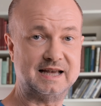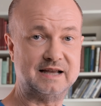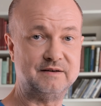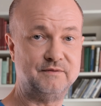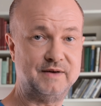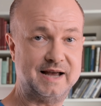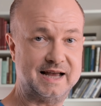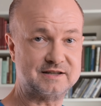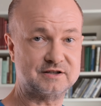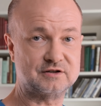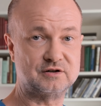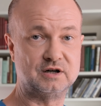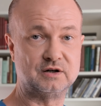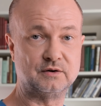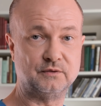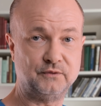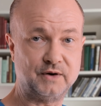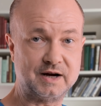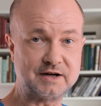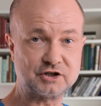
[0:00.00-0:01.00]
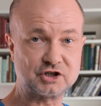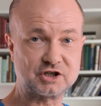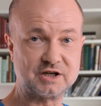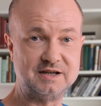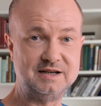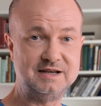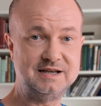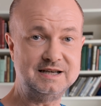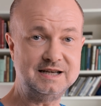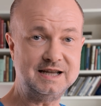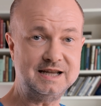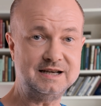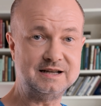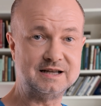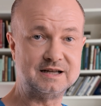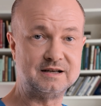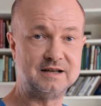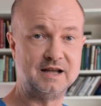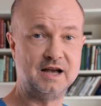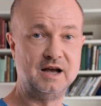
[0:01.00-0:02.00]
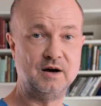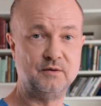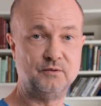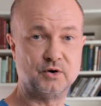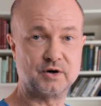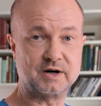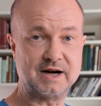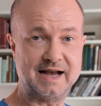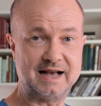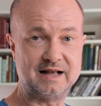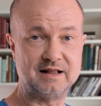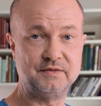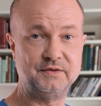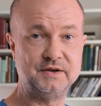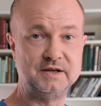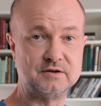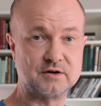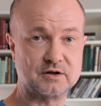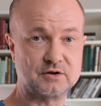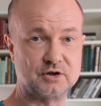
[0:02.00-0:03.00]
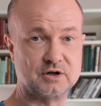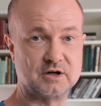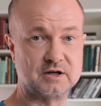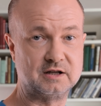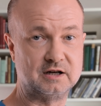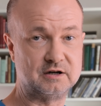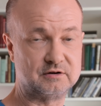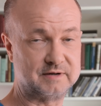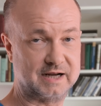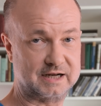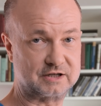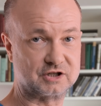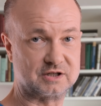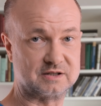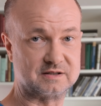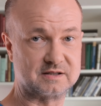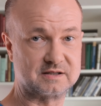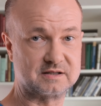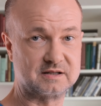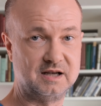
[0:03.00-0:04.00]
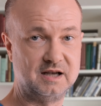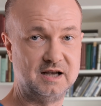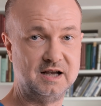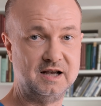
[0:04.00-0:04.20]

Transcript: and vascular function needed for healthy nocturnal erections.